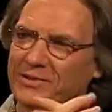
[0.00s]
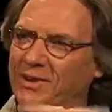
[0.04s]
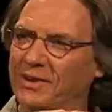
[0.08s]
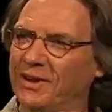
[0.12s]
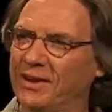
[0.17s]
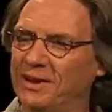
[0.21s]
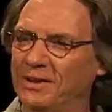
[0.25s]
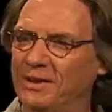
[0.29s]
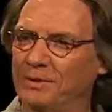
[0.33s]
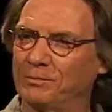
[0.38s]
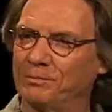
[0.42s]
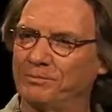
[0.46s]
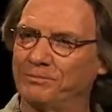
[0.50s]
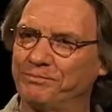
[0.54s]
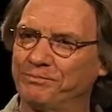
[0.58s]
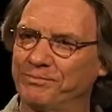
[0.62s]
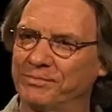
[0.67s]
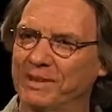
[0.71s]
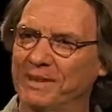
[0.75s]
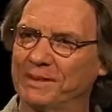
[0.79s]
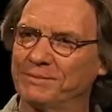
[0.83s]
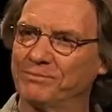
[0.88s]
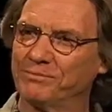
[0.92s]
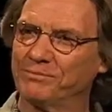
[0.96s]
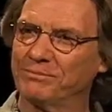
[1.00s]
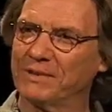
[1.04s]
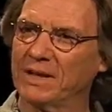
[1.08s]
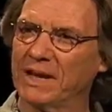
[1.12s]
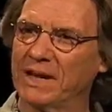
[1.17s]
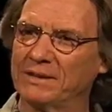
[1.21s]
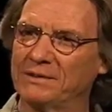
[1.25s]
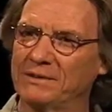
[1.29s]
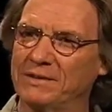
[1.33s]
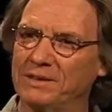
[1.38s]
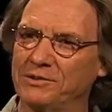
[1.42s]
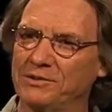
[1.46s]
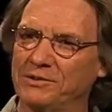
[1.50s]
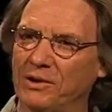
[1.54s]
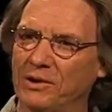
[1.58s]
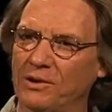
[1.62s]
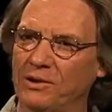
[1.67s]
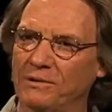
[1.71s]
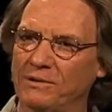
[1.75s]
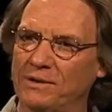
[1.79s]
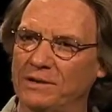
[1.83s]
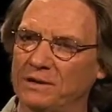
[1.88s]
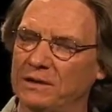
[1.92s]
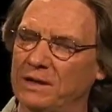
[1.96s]
I teach all
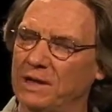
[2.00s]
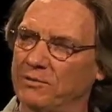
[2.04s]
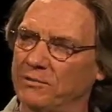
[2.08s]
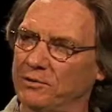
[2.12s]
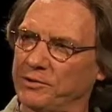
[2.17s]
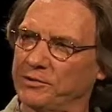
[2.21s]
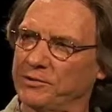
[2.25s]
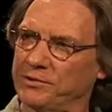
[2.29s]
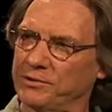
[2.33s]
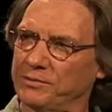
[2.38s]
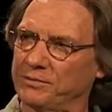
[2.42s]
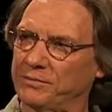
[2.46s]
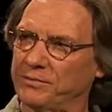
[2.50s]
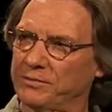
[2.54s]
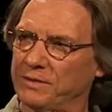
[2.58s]
the levels of